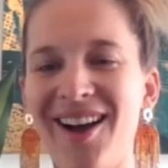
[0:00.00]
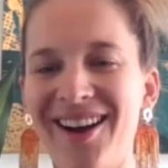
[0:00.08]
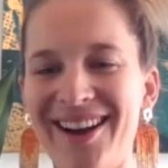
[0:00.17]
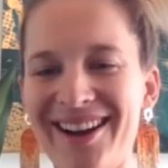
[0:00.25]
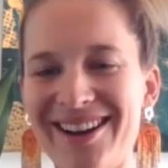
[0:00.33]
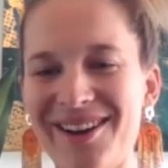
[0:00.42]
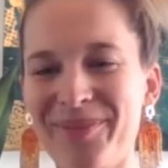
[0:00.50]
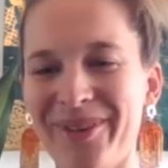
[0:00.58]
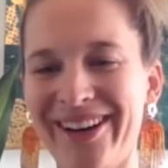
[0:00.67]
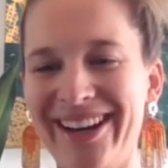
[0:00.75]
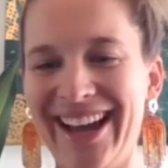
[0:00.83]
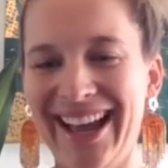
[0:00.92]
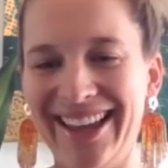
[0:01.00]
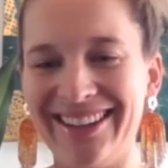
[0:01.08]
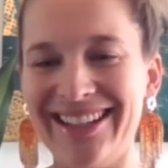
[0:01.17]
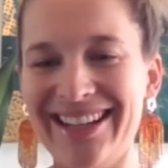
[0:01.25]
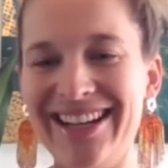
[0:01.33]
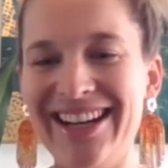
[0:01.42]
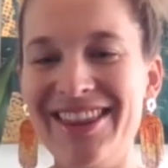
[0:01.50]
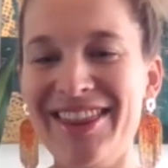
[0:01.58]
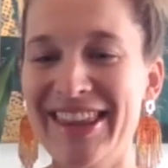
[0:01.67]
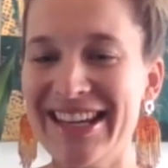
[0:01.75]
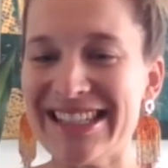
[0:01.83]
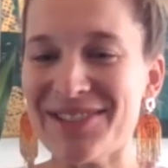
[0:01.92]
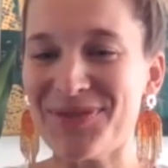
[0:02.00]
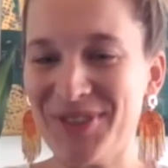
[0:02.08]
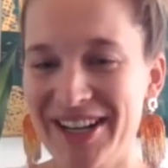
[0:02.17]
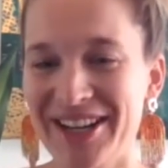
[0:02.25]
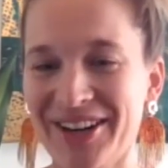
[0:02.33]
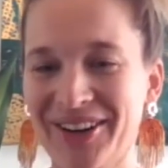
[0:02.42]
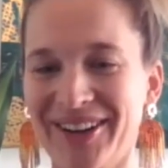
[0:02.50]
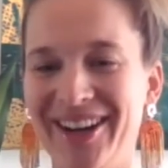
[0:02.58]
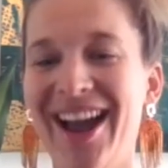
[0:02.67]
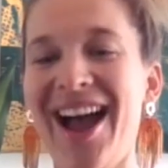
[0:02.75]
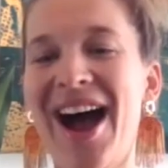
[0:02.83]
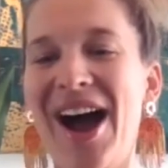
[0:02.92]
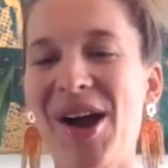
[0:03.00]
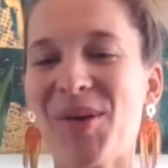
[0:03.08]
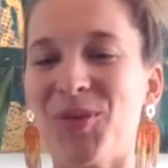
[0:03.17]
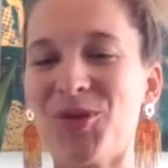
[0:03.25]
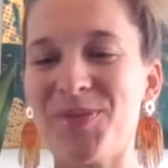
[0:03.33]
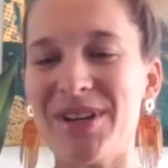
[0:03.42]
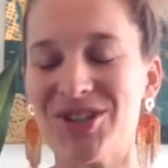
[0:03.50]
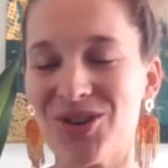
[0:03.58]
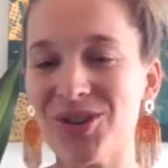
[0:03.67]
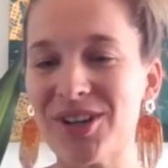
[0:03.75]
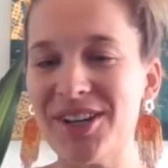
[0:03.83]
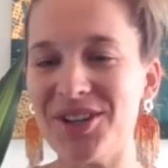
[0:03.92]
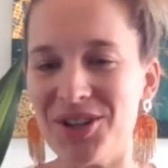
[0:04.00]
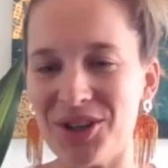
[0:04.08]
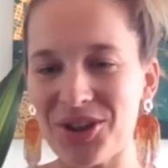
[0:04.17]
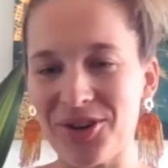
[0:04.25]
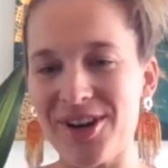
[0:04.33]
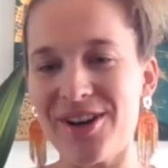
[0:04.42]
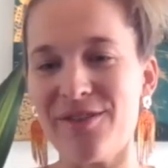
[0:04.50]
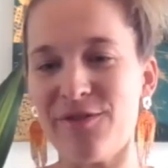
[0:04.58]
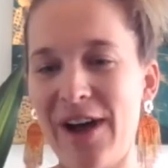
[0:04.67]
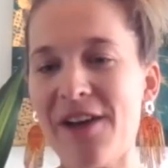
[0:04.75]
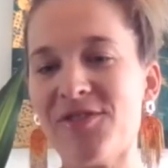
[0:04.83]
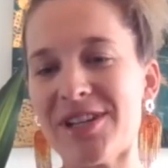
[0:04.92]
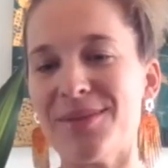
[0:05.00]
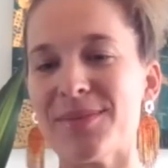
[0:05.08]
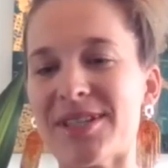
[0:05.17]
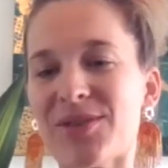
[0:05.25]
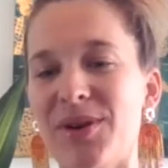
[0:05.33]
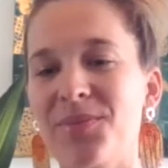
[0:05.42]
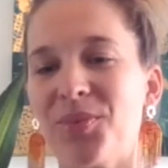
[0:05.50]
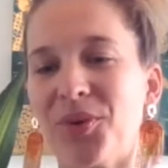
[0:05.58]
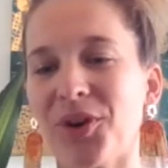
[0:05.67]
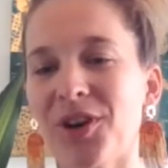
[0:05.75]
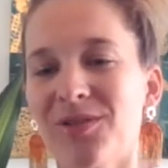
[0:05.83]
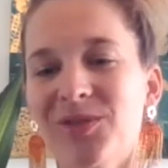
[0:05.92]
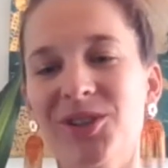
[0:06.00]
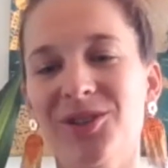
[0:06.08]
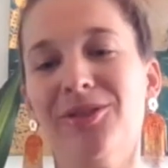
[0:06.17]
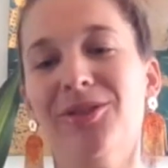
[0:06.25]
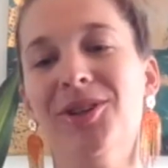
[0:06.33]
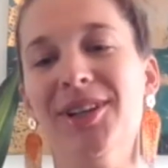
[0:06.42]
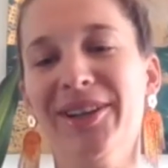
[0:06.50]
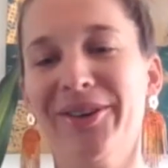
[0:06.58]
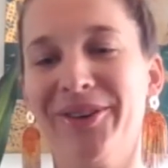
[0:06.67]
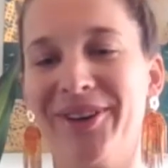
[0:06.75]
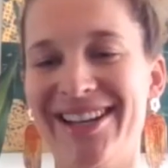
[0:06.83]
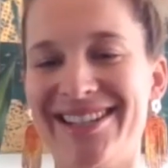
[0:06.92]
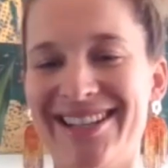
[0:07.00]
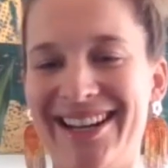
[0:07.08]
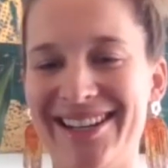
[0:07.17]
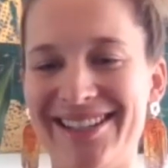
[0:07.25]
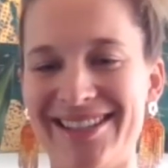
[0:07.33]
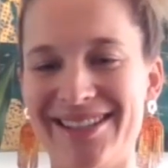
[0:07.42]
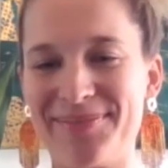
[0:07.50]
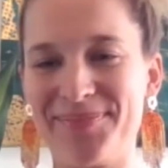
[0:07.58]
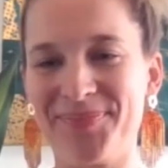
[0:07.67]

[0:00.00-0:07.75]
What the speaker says: Hi, I'm Marie Hadley. In this video, I will be talking you through 5 tips to improve your law essays.